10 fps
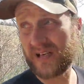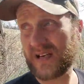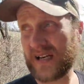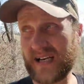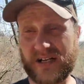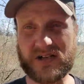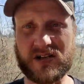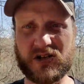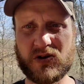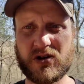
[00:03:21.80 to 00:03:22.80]
the, AX. actually
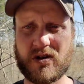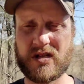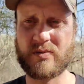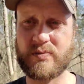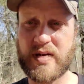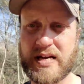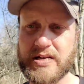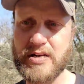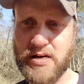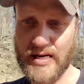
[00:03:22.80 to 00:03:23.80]
I'll show you up the back
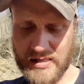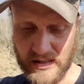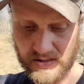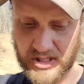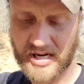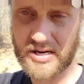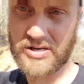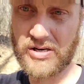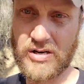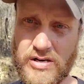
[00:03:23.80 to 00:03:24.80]
here. I had a little John
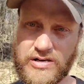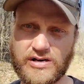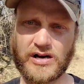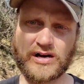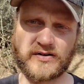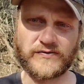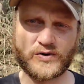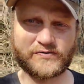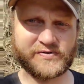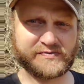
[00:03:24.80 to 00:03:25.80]
Deere uh,
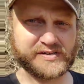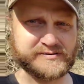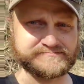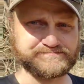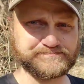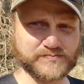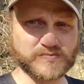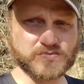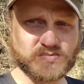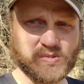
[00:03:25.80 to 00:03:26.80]

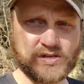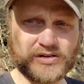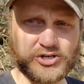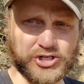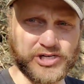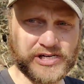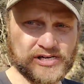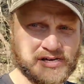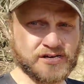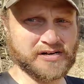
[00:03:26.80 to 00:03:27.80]

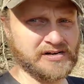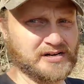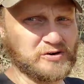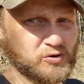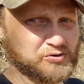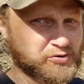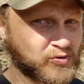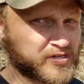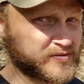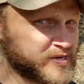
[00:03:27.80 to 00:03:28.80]
450G, an older
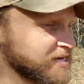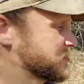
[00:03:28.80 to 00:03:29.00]
one that my